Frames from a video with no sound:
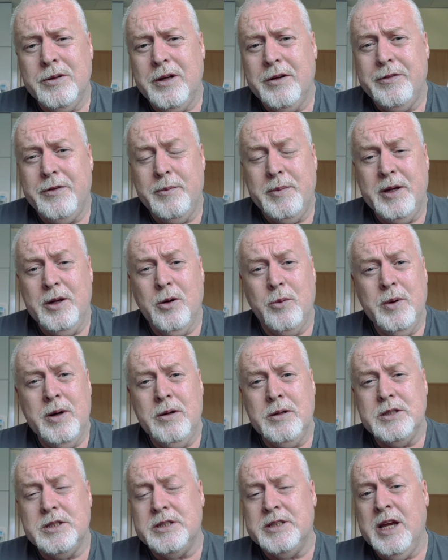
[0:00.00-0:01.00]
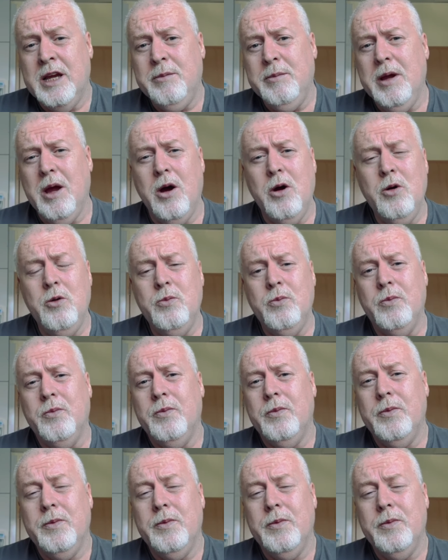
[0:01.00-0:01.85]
if it be your will, just take me home.